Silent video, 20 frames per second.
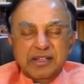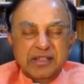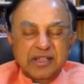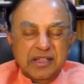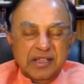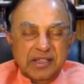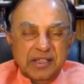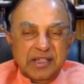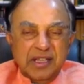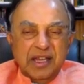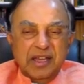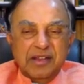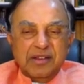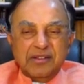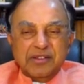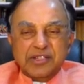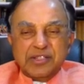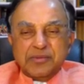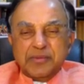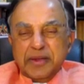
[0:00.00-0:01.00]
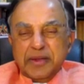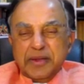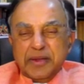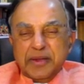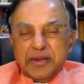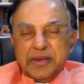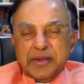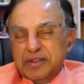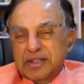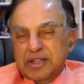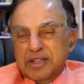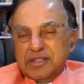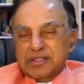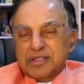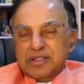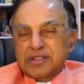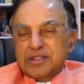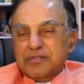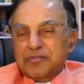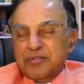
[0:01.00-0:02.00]
in their respective
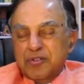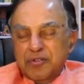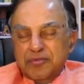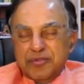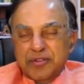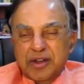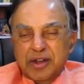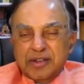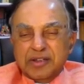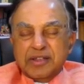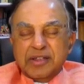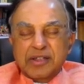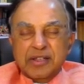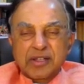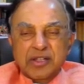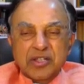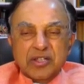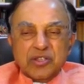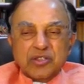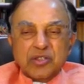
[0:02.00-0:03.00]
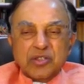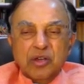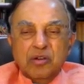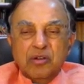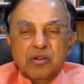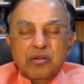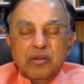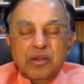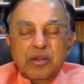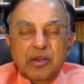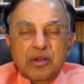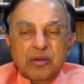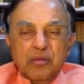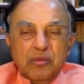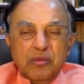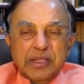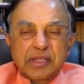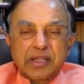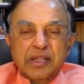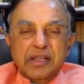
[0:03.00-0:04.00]
areas in the forefront. So
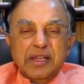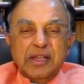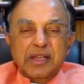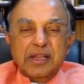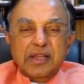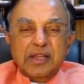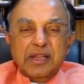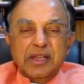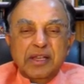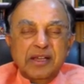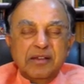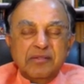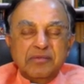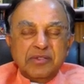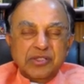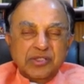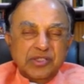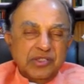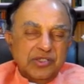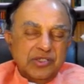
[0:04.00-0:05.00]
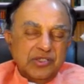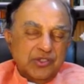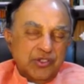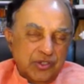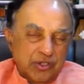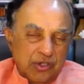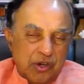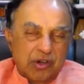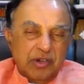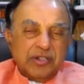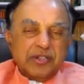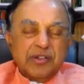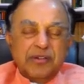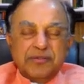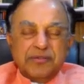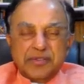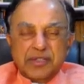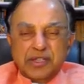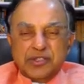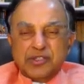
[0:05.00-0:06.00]
whether India, which is short
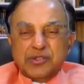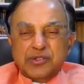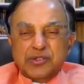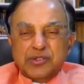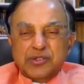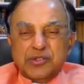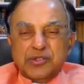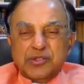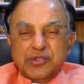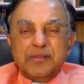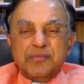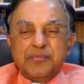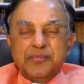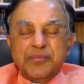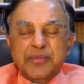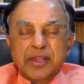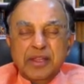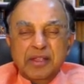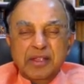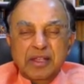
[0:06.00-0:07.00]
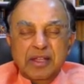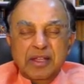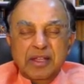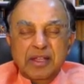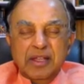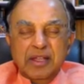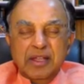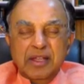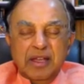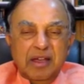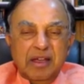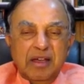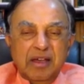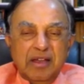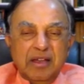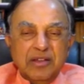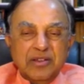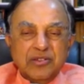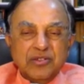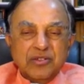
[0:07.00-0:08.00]
of such people,
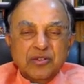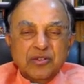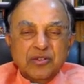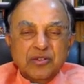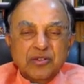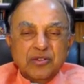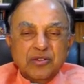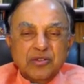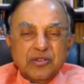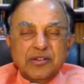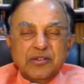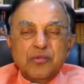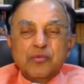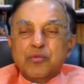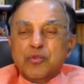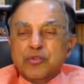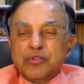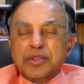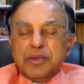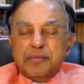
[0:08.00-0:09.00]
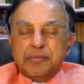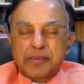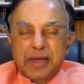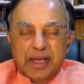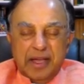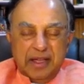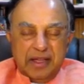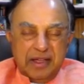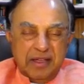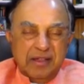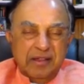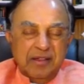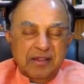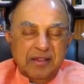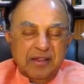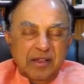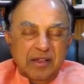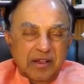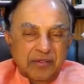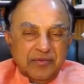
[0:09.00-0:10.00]
should try to woo them back.
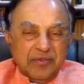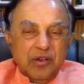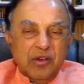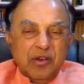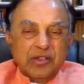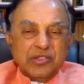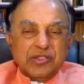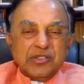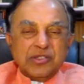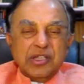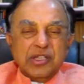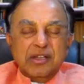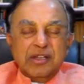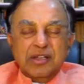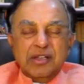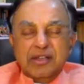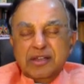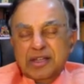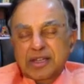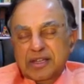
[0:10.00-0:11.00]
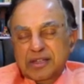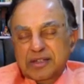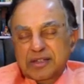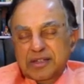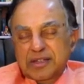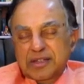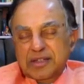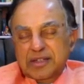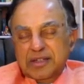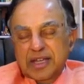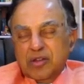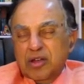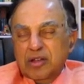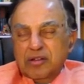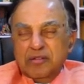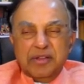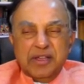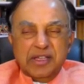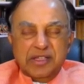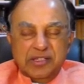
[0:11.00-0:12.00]
Of course, India has
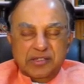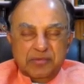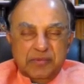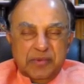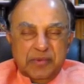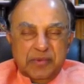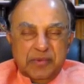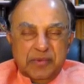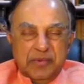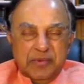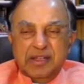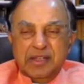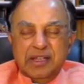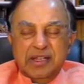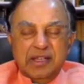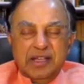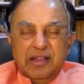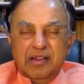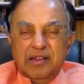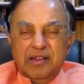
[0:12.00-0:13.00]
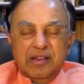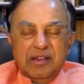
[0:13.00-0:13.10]
always been,